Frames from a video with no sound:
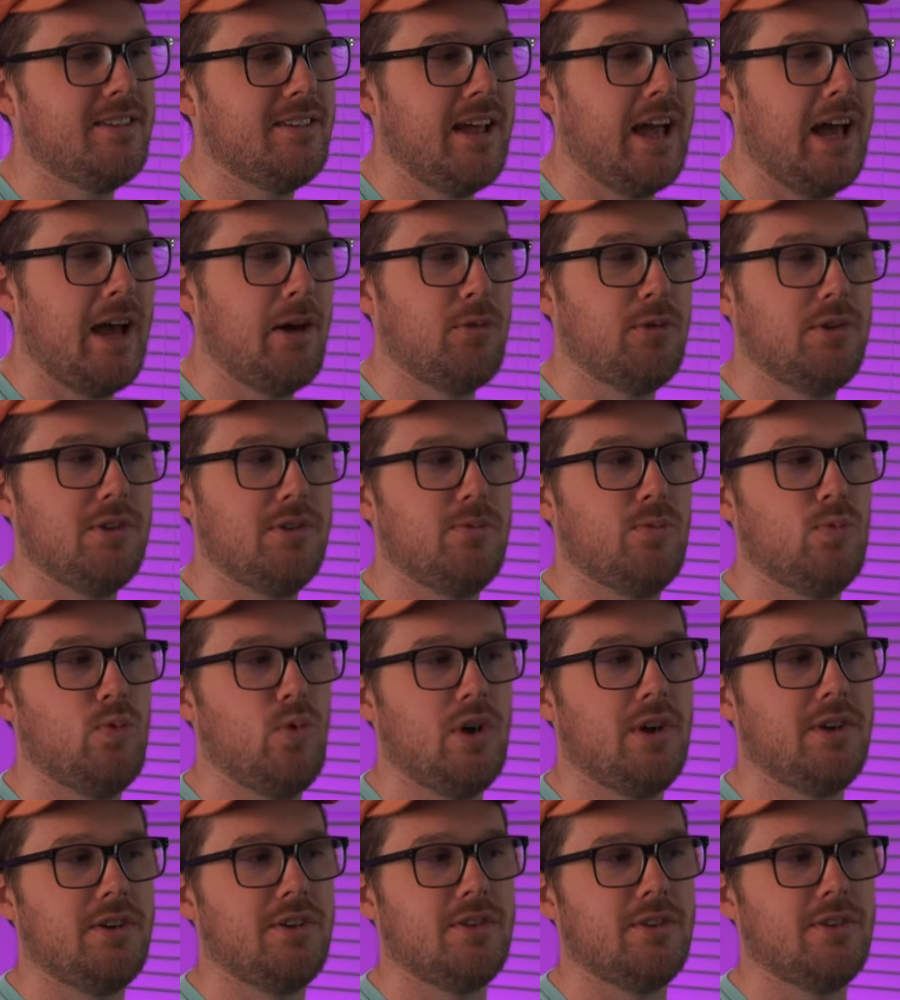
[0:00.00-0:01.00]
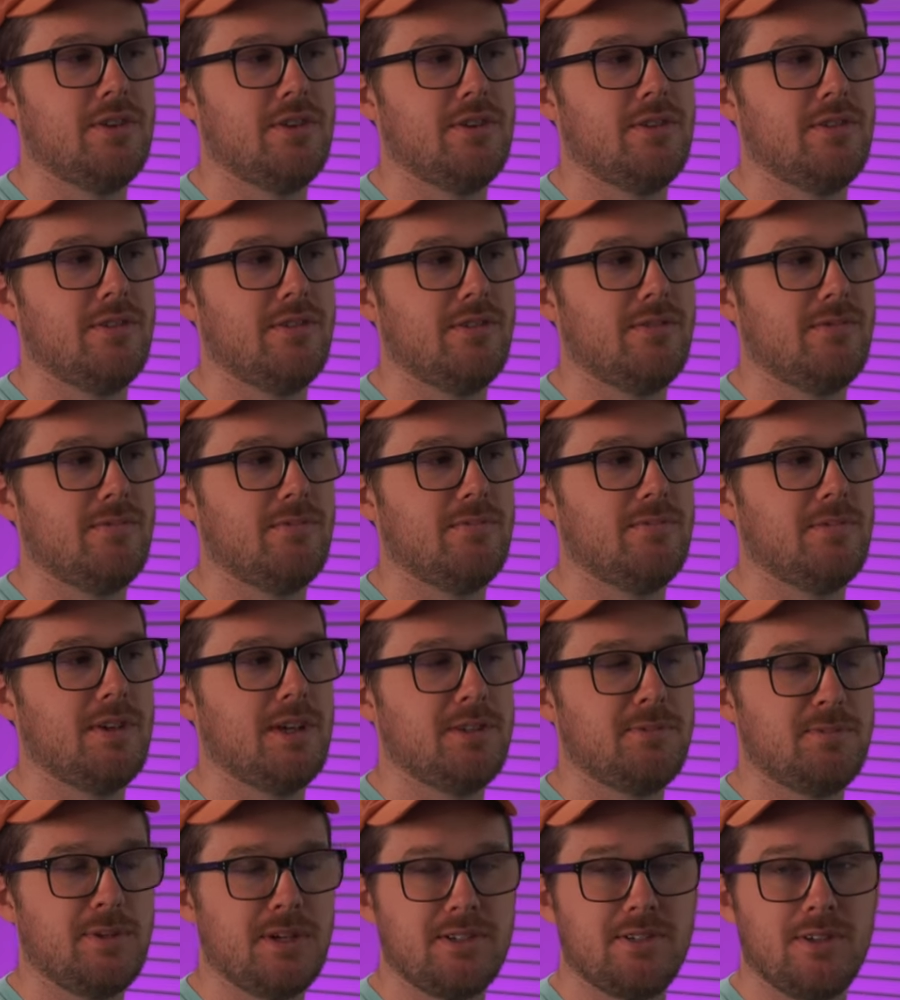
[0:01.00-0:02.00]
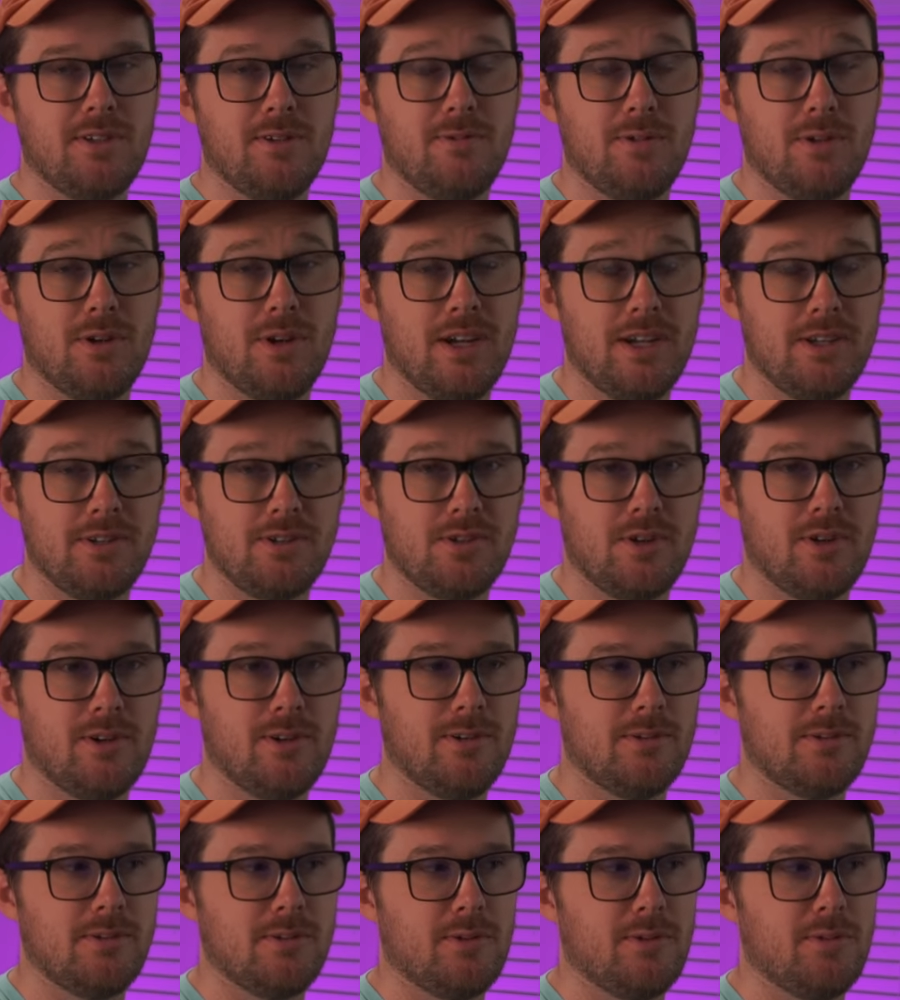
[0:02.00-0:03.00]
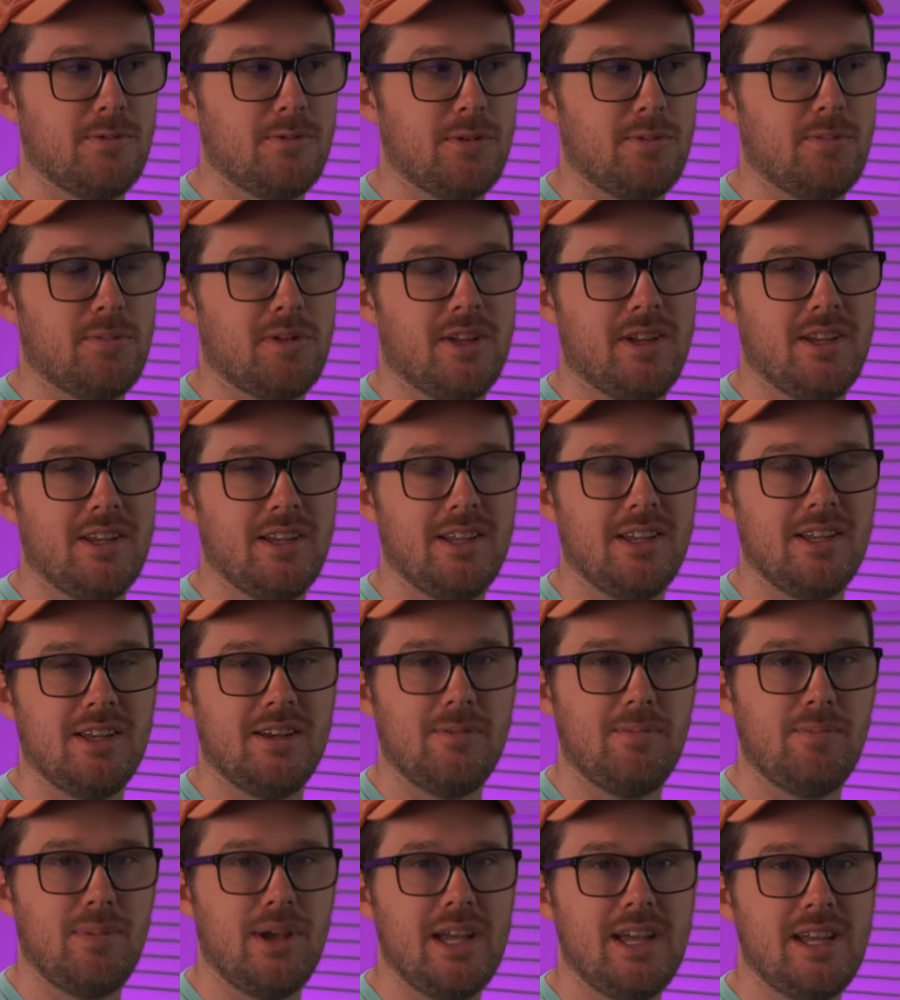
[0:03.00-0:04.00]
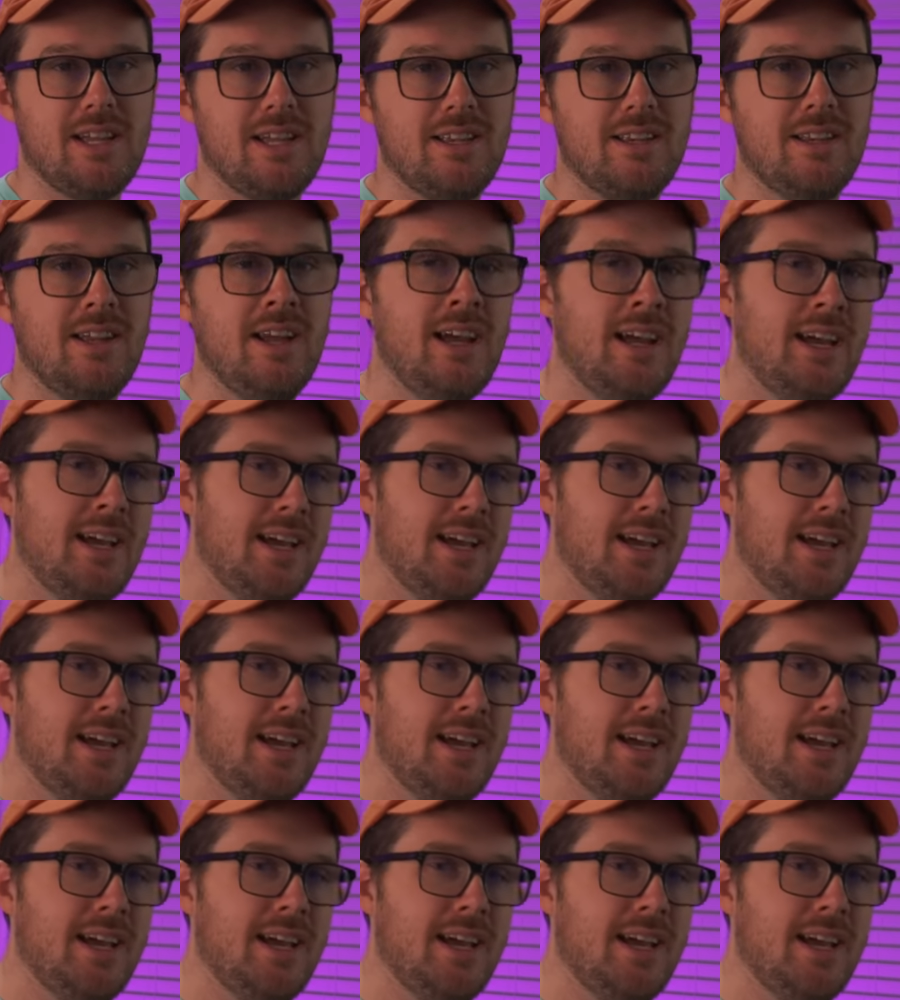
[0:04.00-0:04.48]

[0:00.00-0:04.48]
I would wonder especially if you're at church or if you're playing in a band,